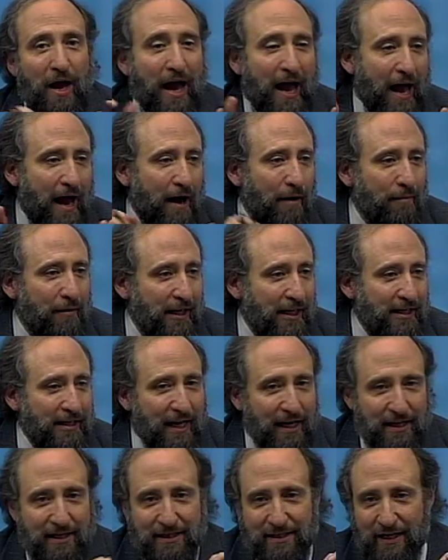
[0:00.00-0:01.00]
how many
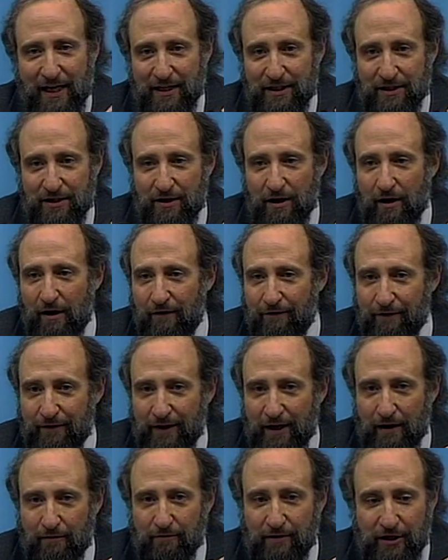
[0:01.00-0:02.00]
data sets are for
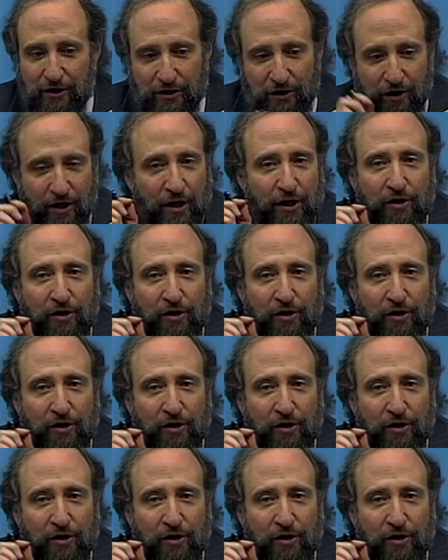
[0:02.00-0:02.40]
that region.